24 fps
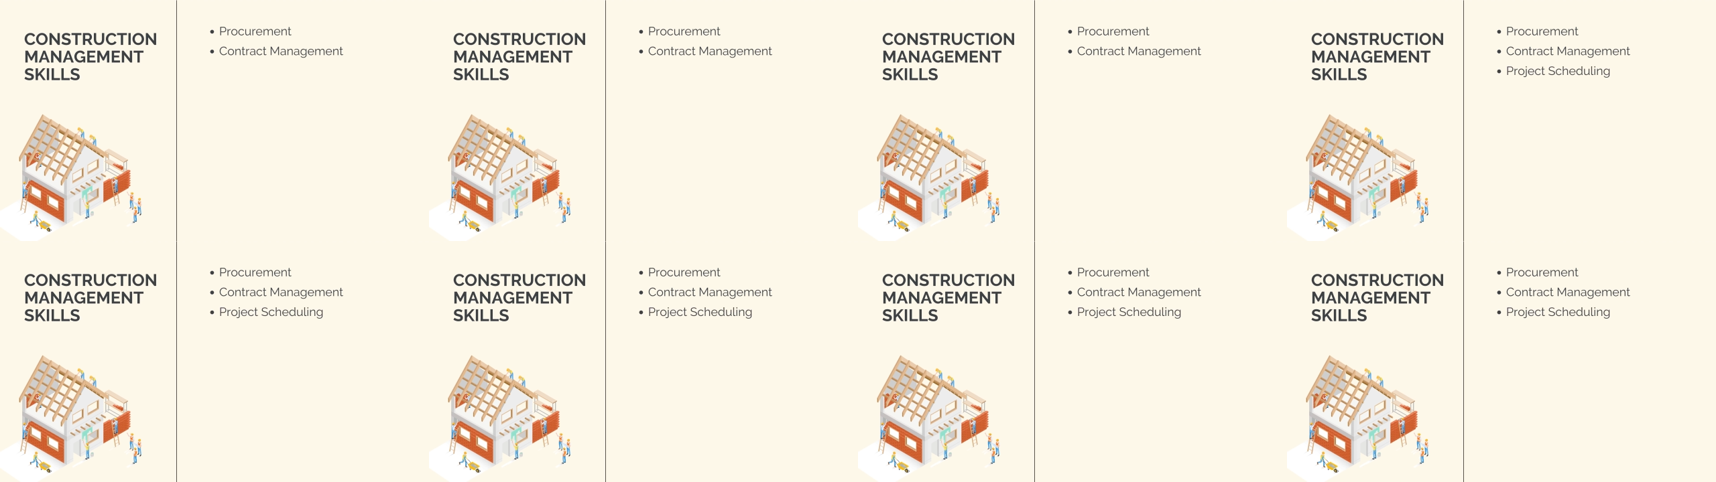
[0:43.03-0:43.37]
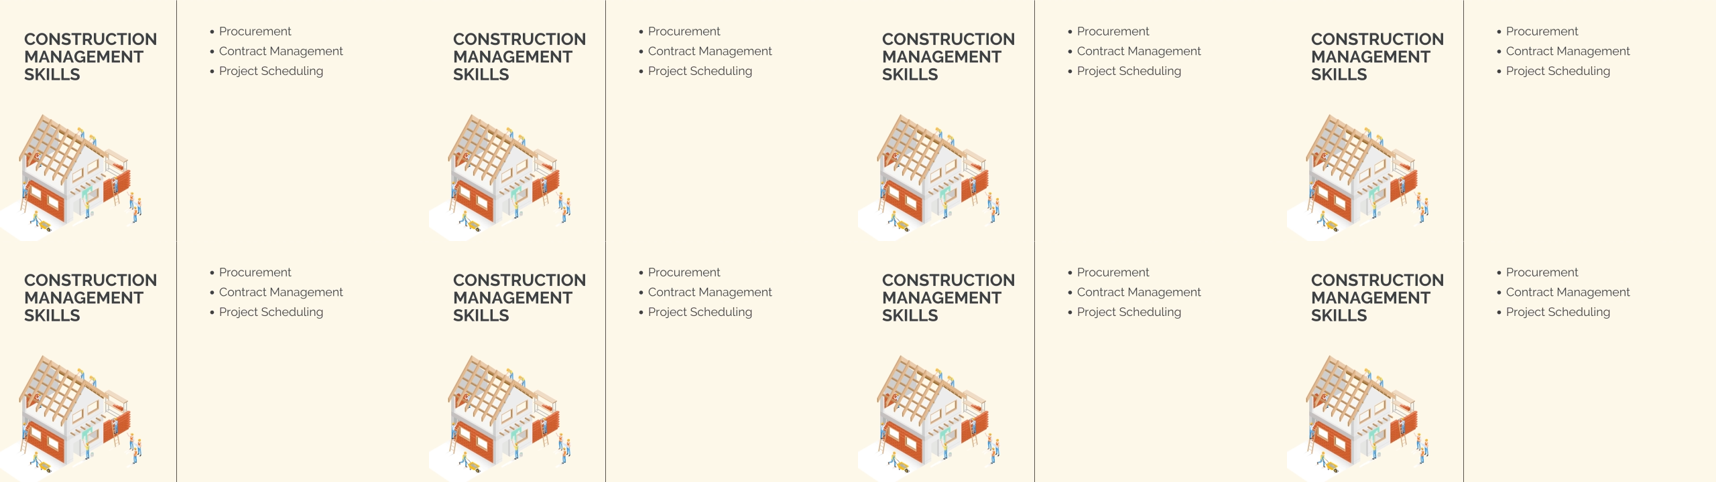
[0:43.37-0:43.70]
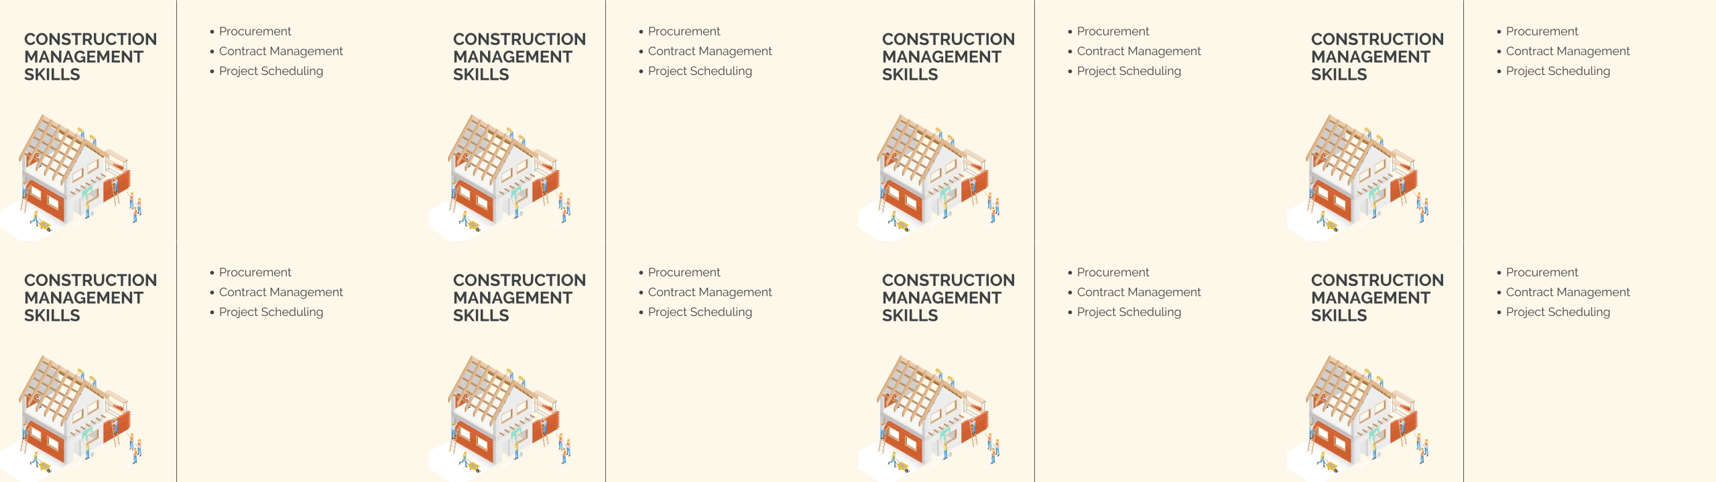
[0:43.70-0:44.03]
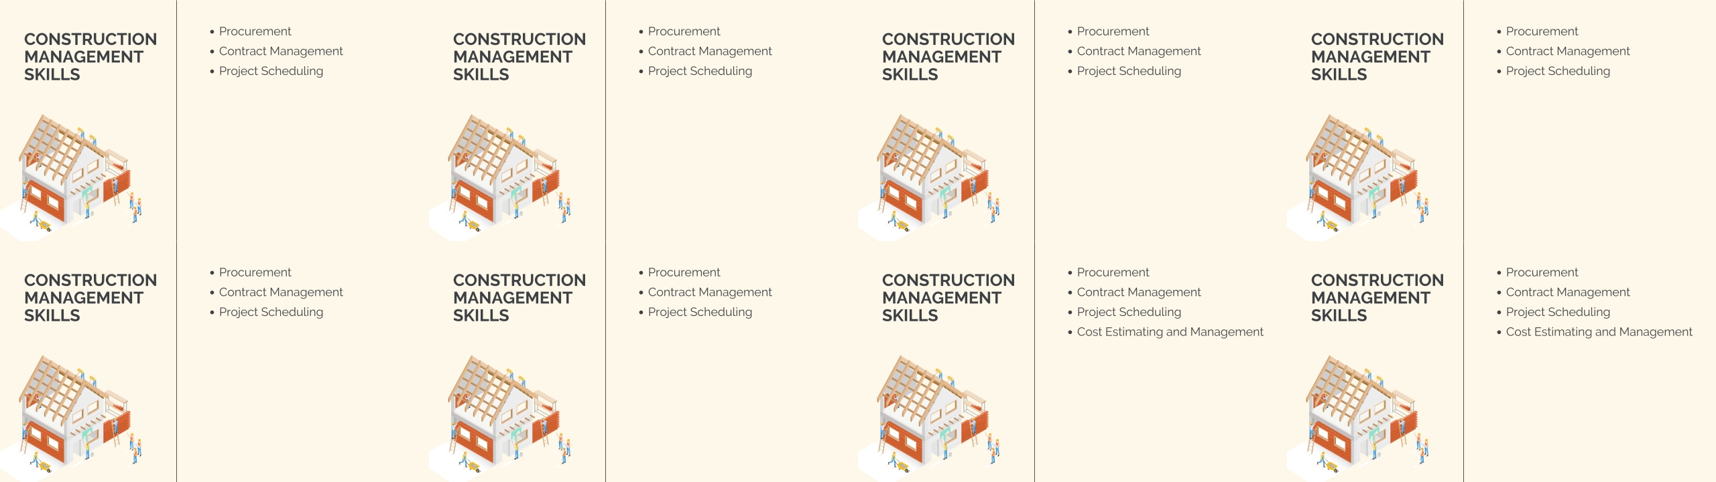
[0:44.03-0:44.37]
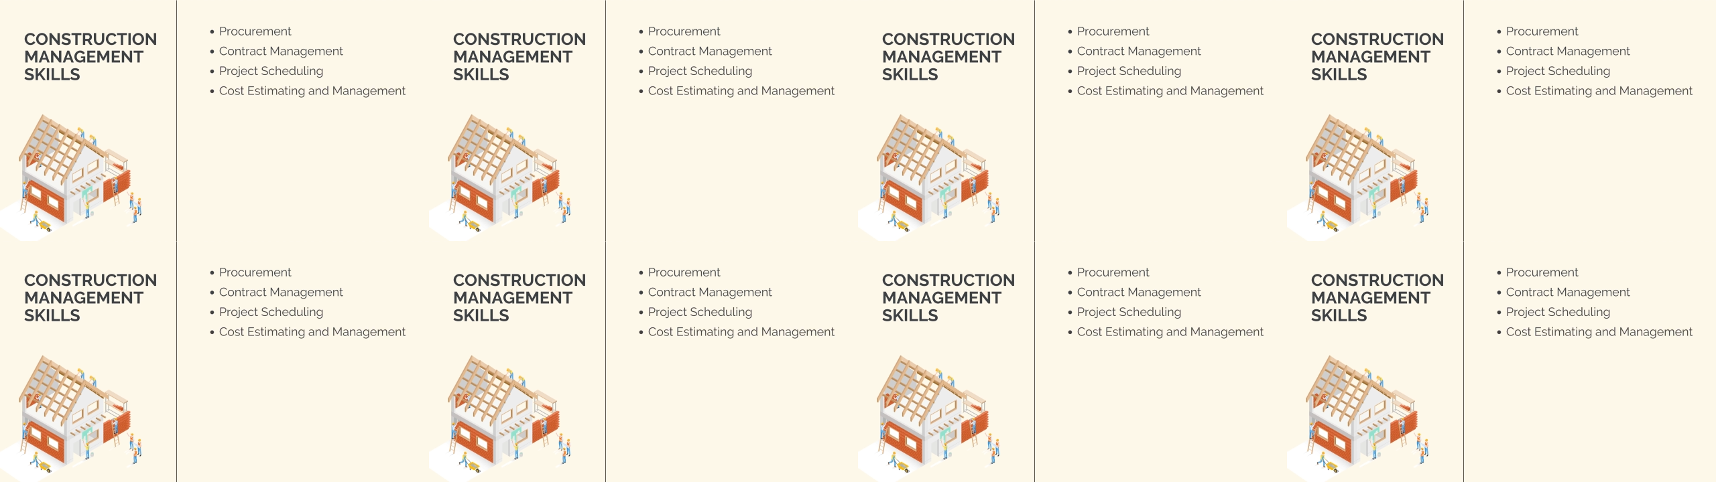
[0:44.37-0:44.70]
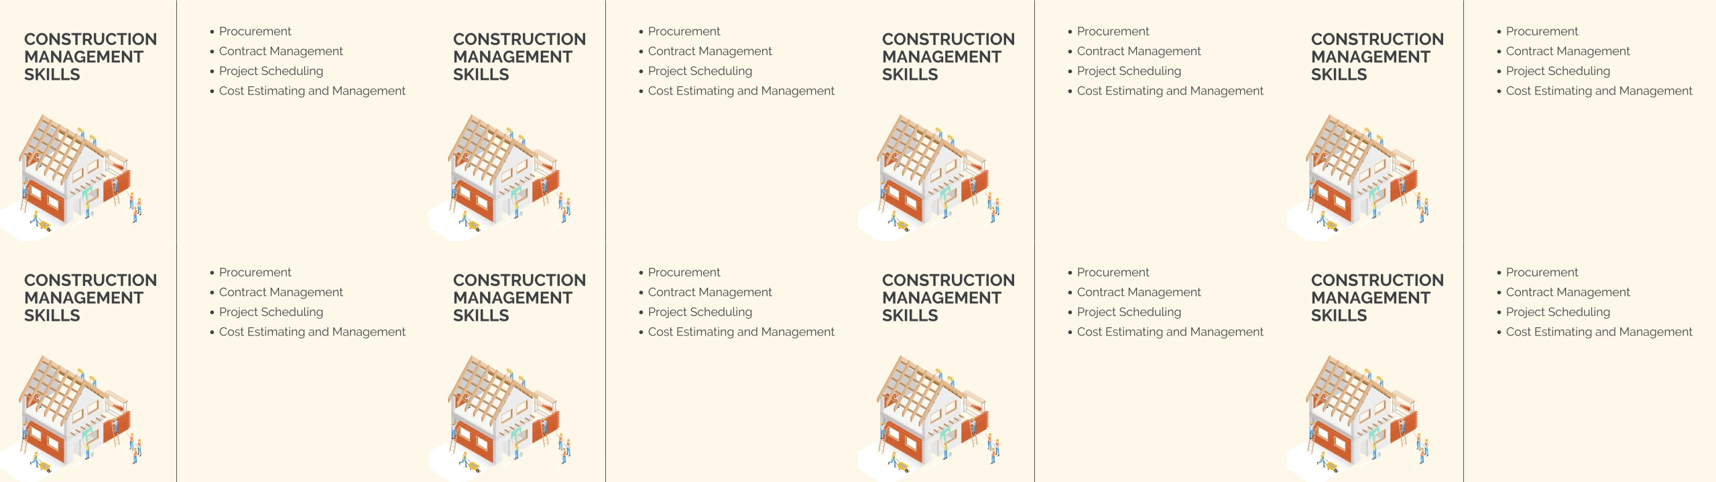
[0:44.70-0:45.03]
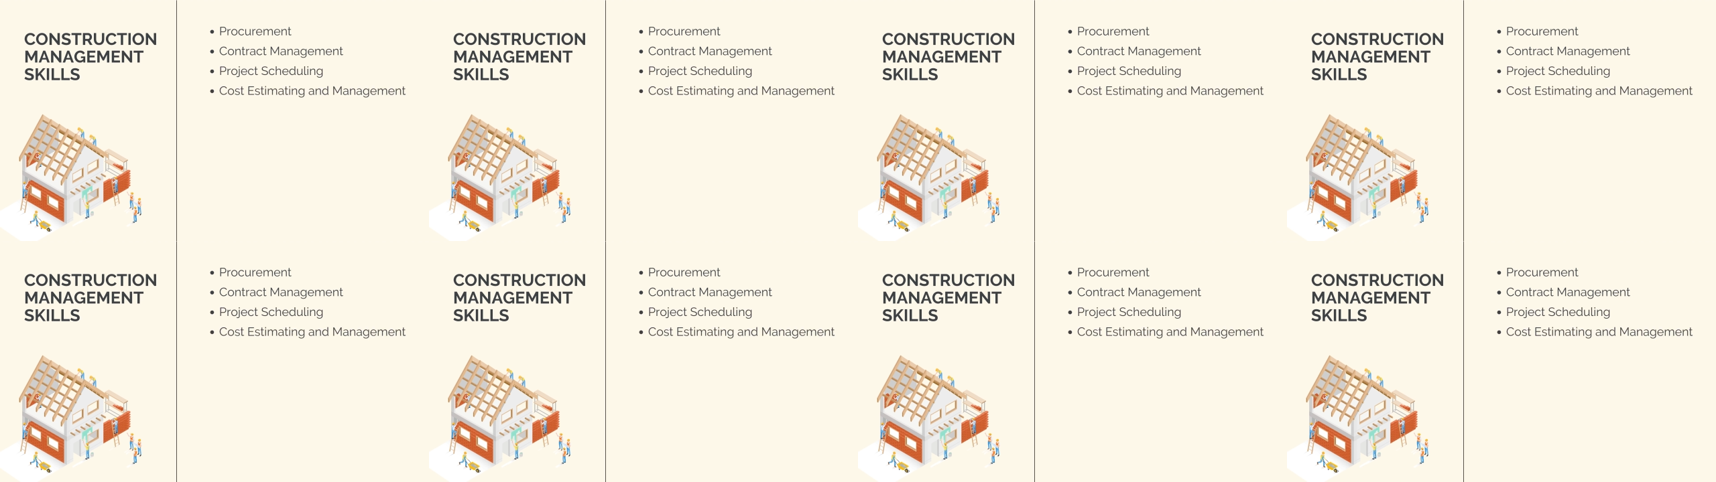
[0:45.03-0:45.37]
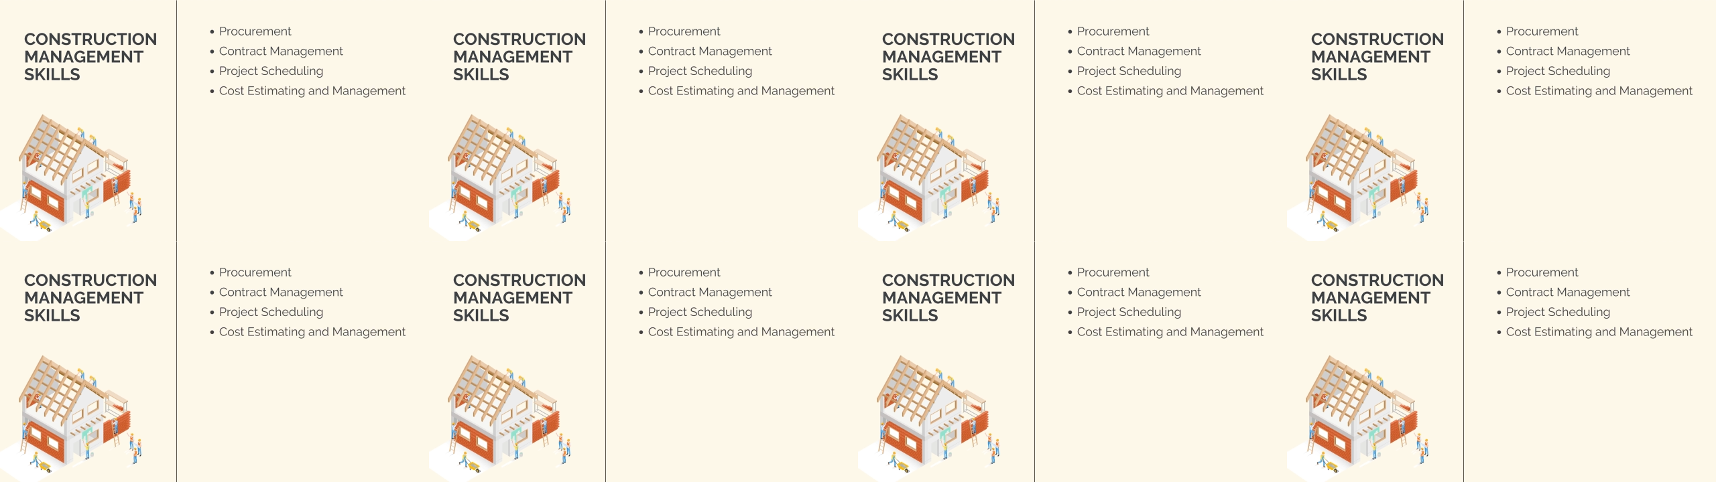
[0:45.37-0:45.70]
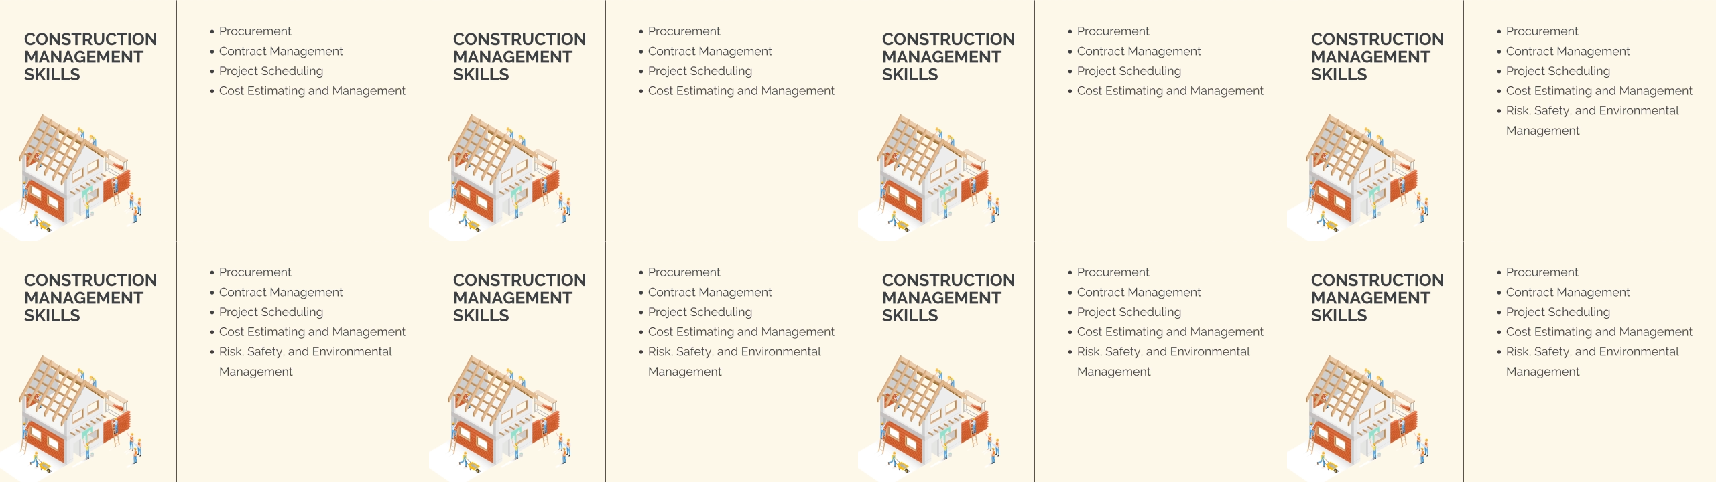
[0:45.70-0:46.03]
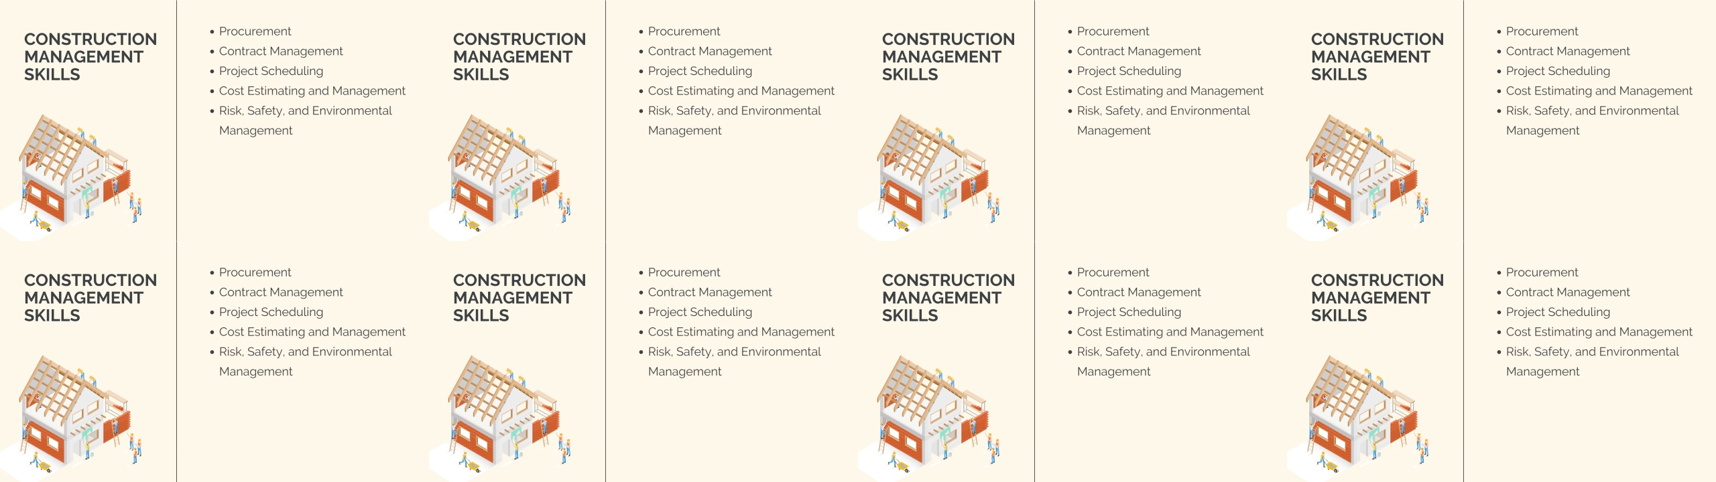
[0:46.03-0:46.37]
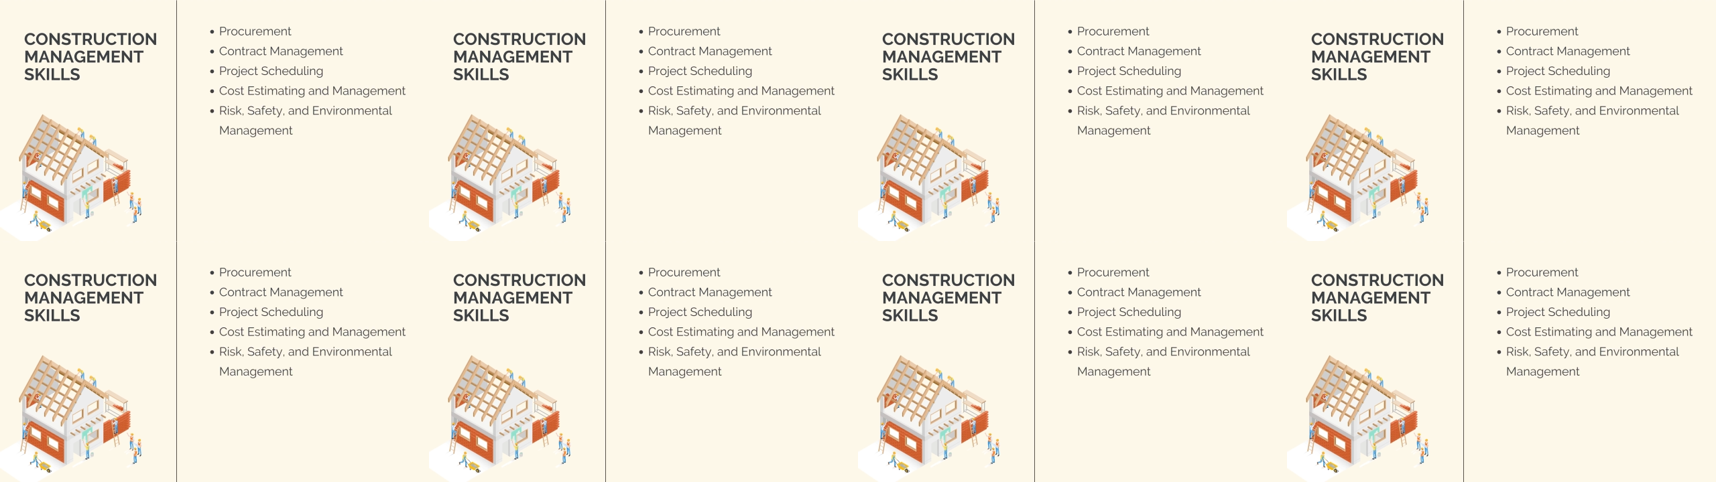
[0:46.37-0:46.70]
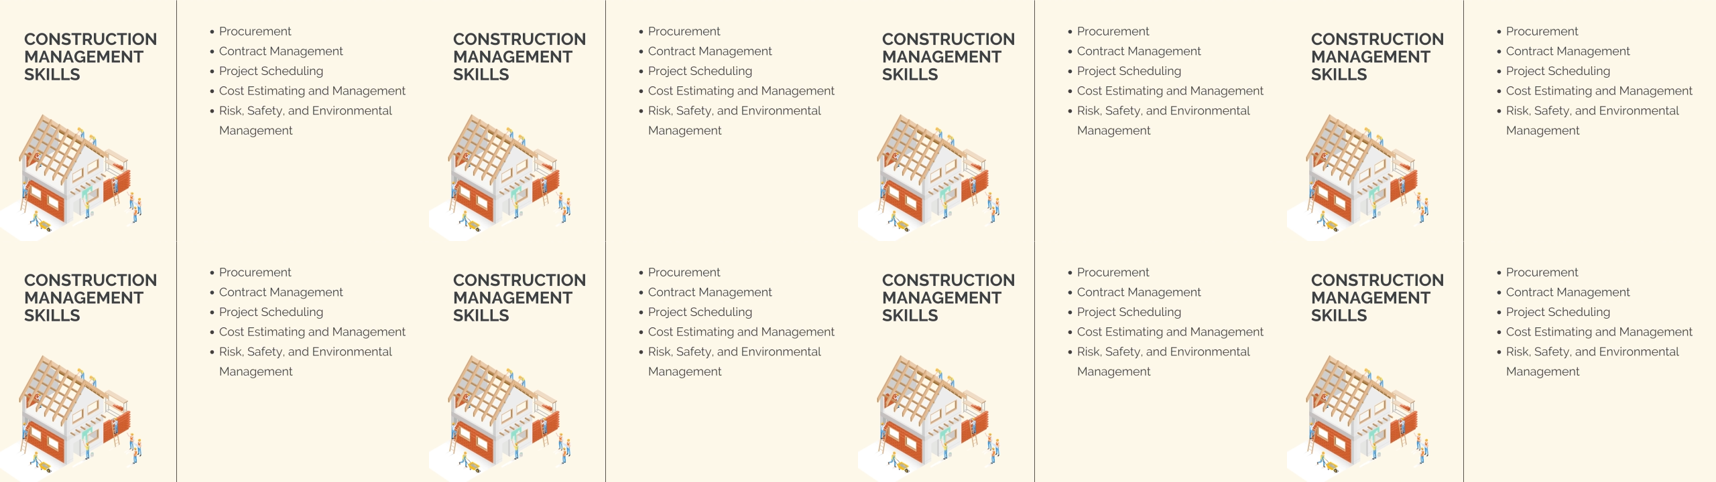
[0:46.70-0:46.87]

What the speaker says: No face is visible, so there are no lips to read.